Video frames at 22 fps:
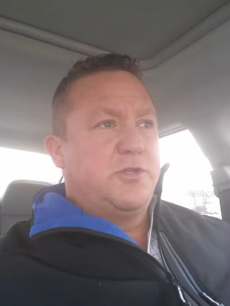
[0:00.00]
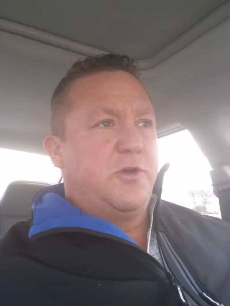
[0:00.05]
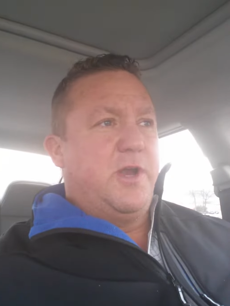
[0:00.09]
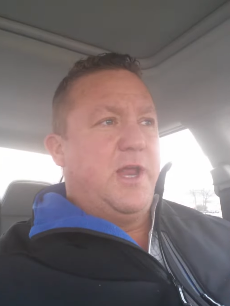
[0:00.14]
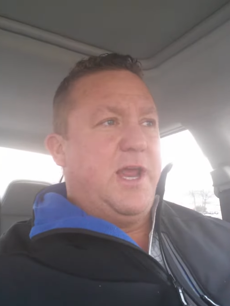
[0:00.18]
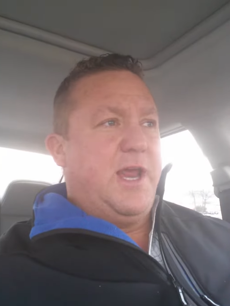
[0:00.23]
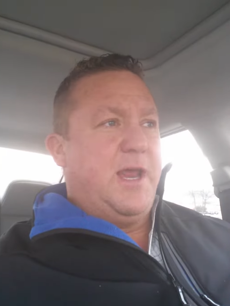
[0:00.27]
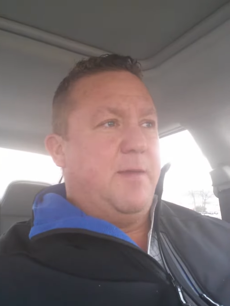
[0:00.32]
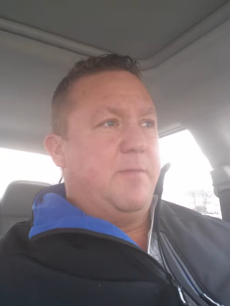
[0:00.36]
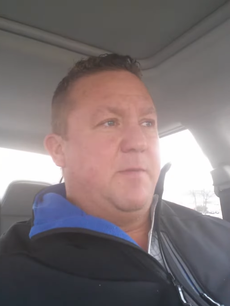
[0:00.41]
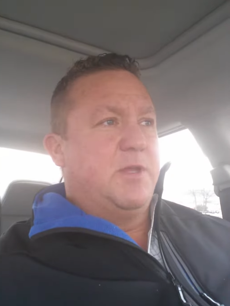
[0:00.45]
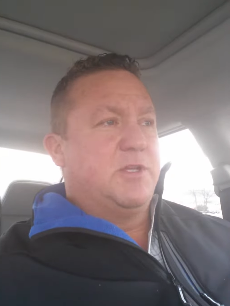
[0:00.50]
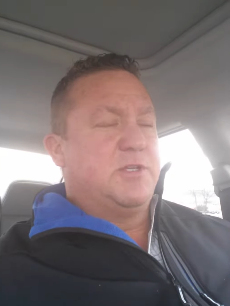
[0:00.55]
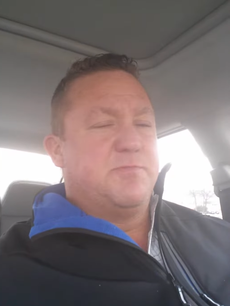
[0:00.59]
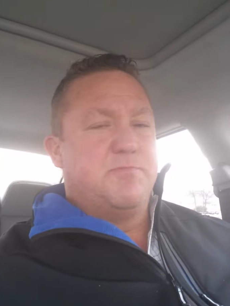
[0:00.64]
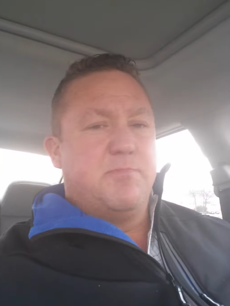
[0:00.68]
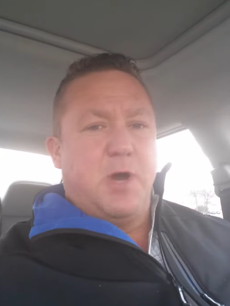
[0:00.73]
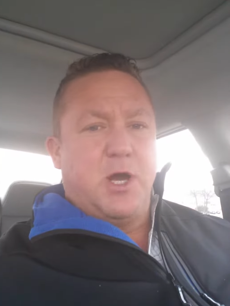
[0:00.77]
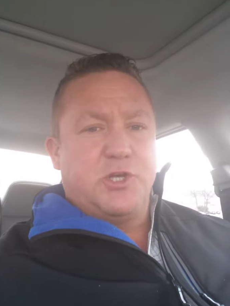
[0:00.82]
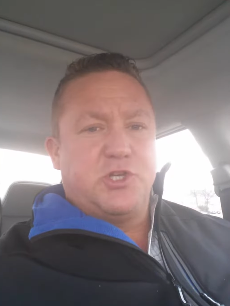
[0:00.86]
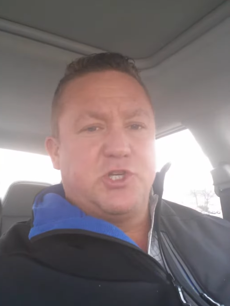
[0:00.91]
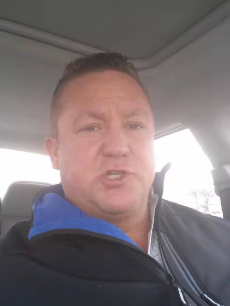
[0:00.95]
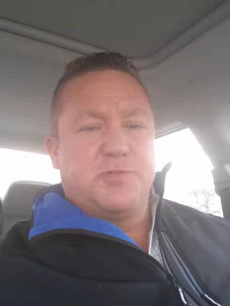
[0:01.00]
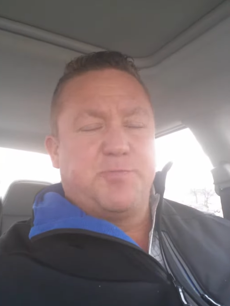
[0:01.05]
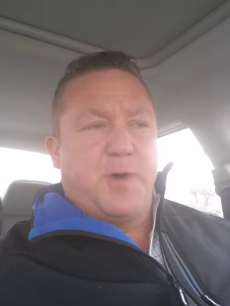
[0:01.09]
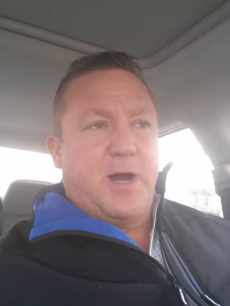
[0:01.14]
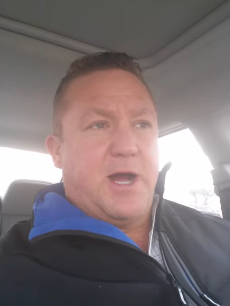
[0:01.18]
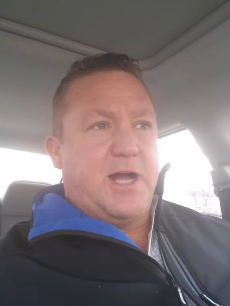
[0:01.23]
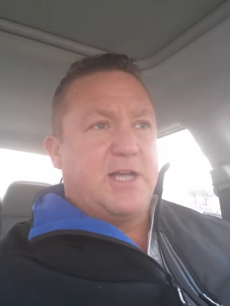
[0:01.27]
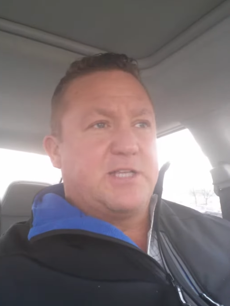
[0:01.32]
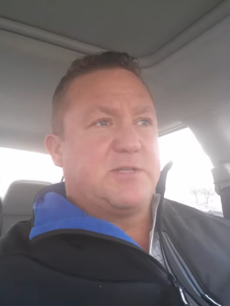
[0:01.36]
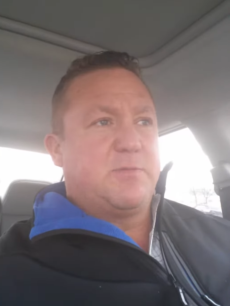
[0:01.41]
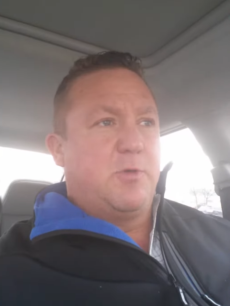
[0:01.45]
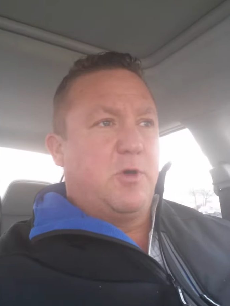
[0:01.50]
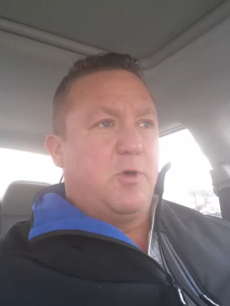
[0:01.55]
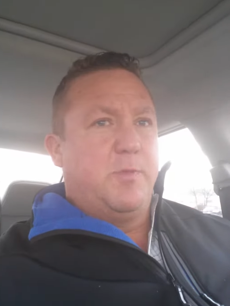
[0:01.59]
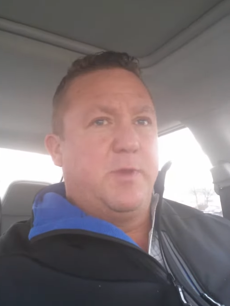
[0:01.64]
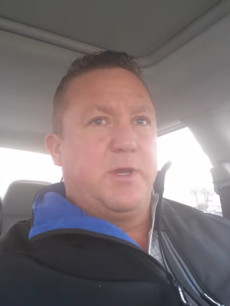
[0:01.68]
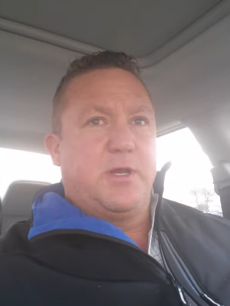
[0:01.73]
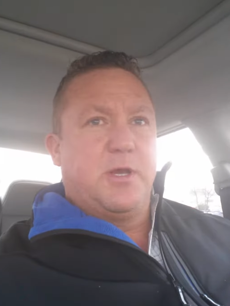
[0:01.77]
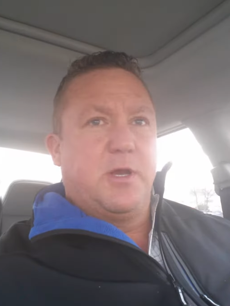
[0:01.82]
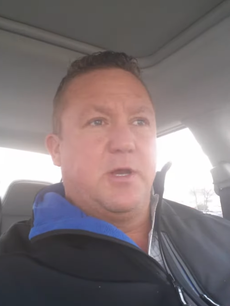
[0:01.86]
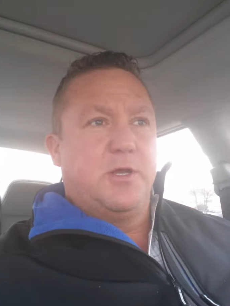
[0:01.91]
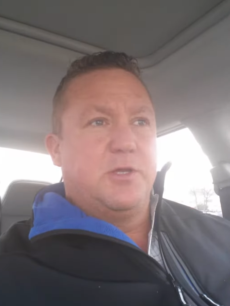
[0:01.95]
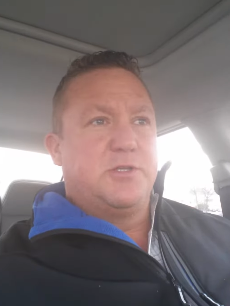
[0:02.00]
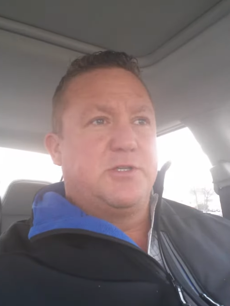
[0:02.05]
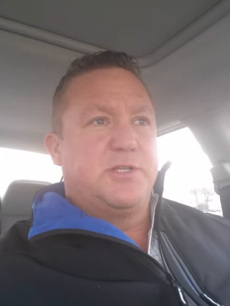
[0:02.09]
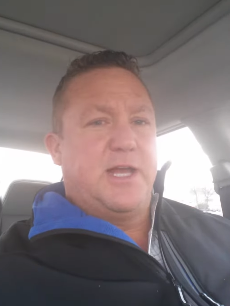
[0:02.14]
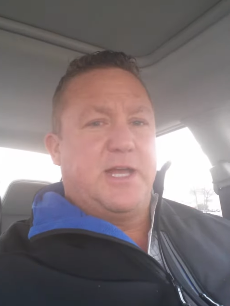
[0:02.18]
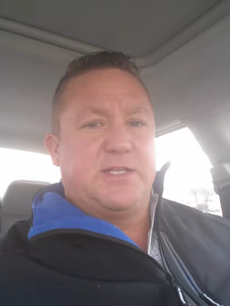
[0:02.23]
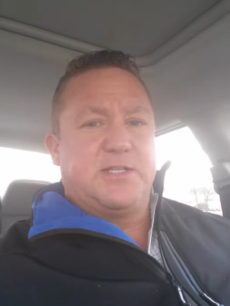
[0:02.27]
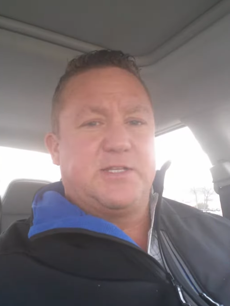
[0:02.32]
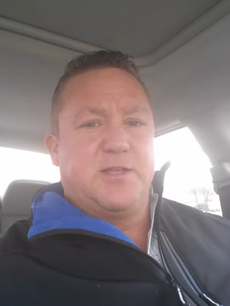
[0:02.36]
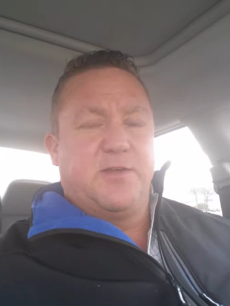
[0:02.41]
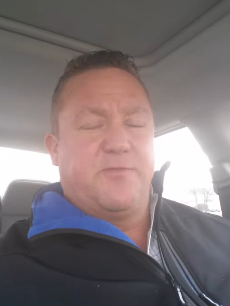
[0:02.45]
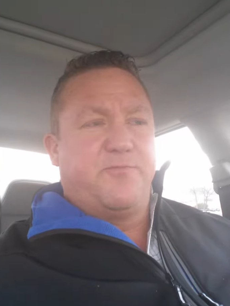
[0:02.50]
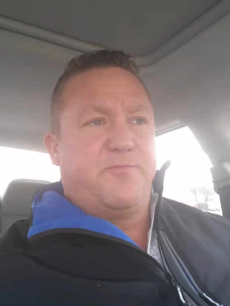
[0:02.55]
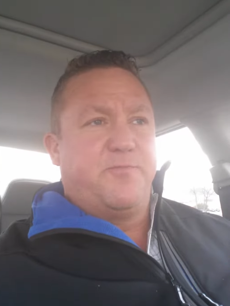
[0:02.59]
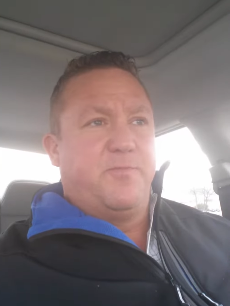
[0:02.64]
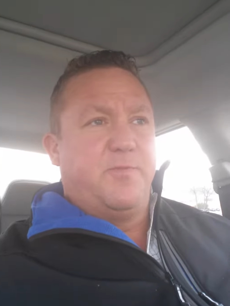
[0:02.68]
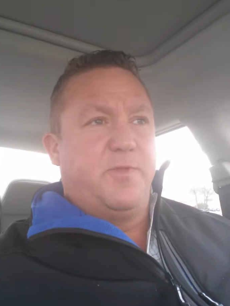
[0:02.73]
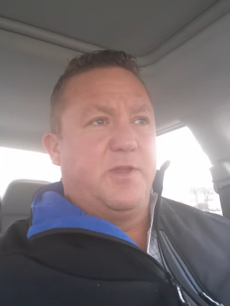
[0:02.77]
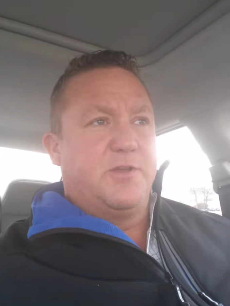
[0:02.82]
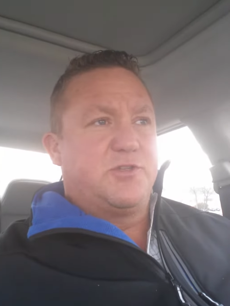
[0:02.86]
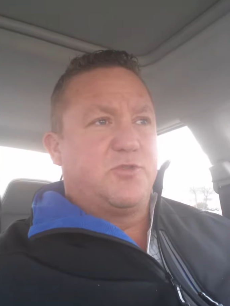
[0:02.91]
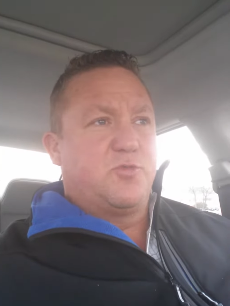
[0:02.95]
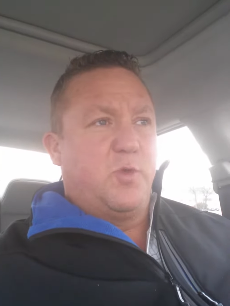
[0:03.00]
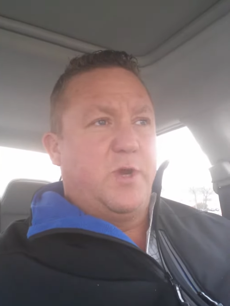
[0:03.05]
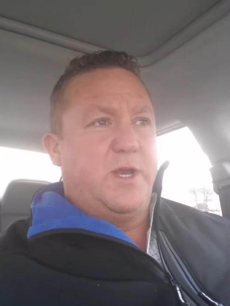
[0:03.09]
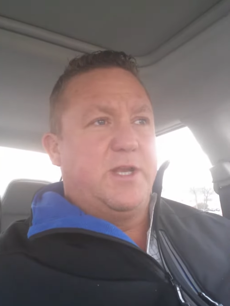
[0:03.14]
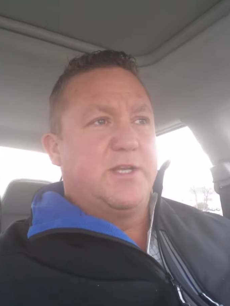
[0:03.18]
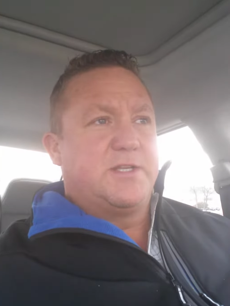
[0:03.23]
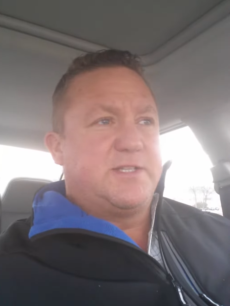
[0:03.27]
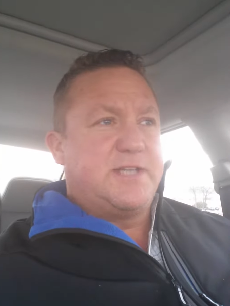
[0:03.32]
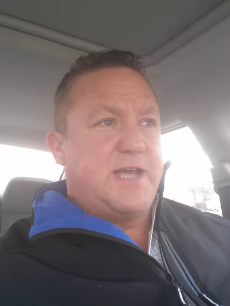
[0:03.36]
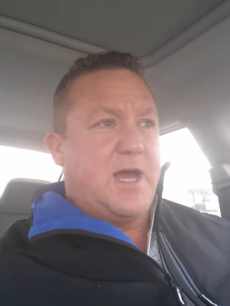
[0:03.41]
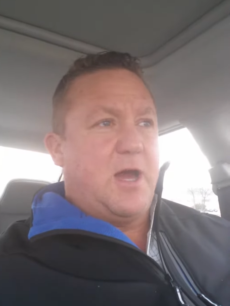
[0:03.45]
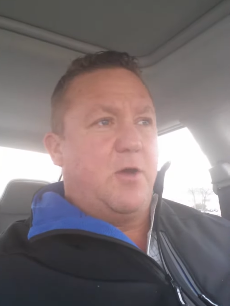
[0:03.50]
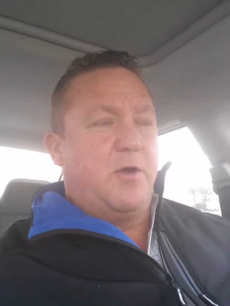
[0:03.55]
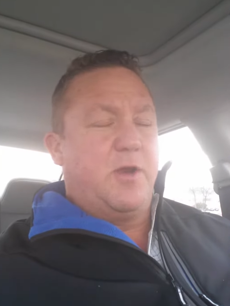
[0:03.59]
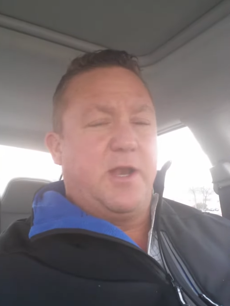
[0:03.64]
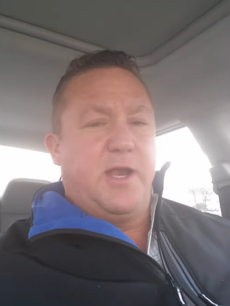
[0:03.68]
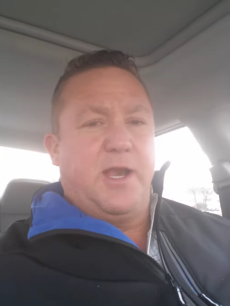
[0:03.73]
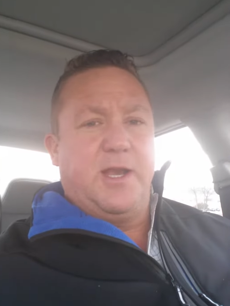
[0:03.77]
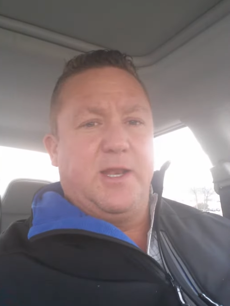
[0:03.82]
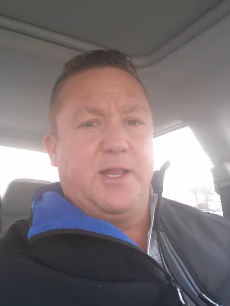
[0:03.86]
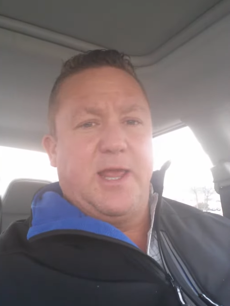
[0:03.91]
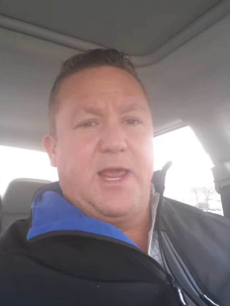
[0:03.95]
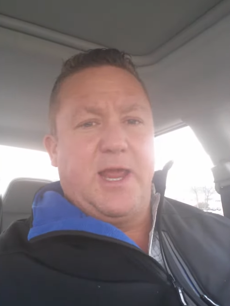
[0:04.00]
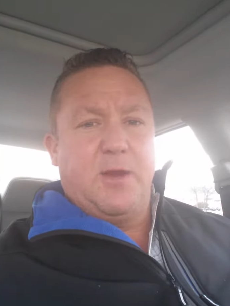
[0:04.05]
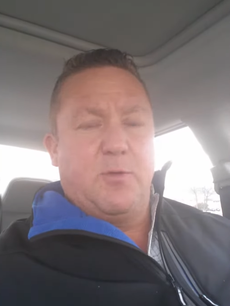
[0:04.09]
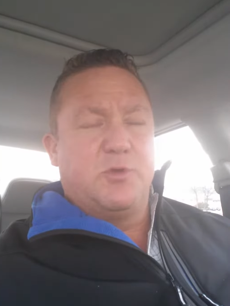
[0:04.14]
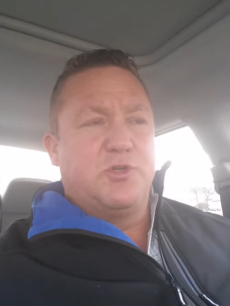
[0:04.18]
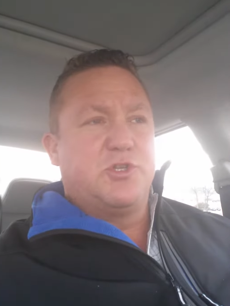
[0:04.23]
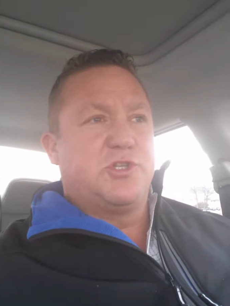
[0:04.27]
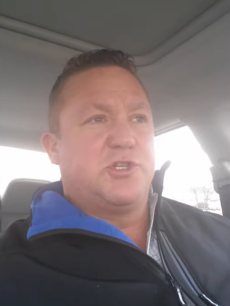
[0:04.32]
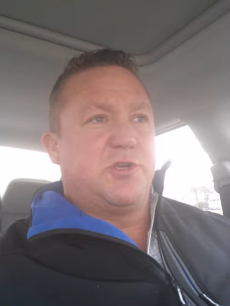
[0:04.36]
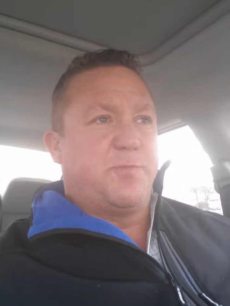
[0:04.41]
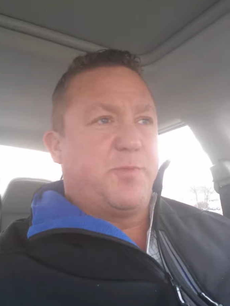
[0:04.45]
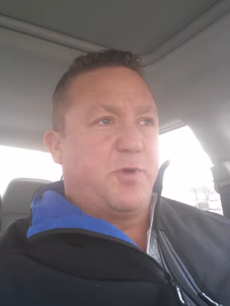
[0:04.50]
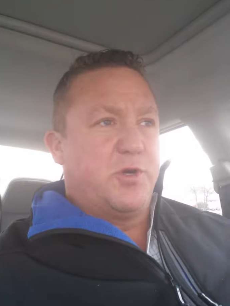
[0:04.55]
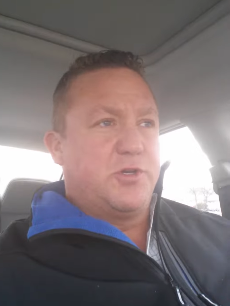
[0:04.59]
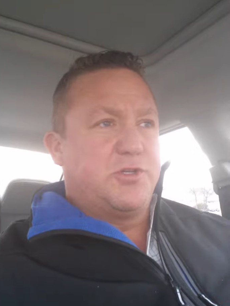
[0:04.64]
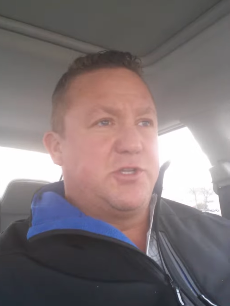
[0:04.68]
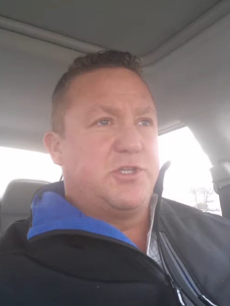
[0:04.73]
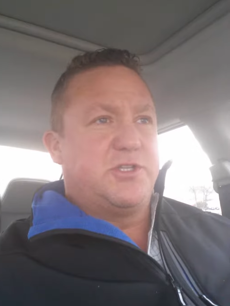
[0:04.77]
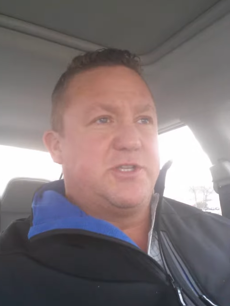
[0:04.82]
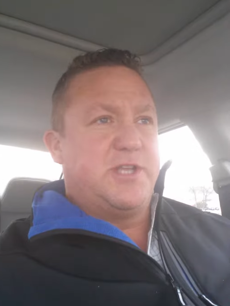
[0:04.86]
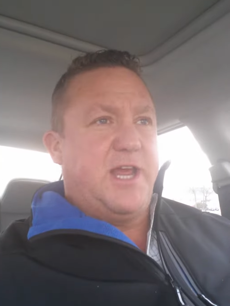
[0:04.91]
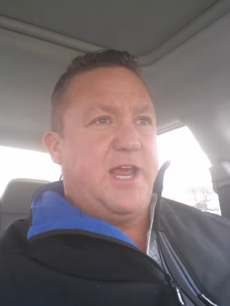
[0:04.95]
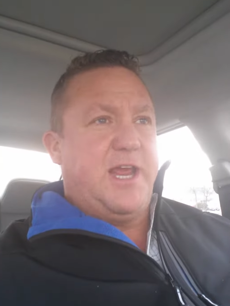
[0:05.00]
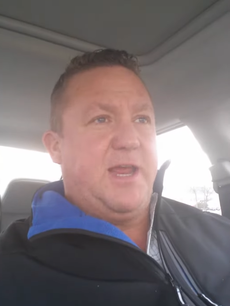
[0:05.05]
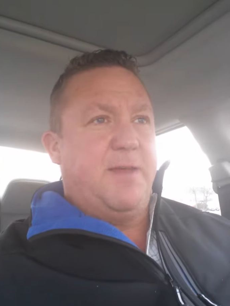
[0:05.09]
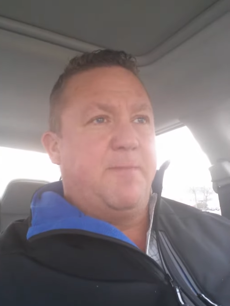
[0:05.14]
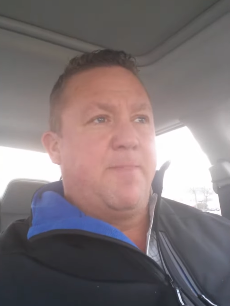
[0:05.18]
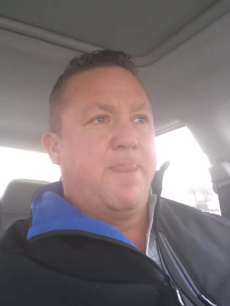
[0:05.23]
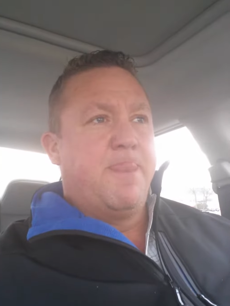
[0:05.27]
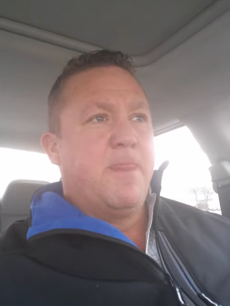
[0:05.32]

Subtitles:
their name as much as possible because that's the sweetest sound in any language is a person's name.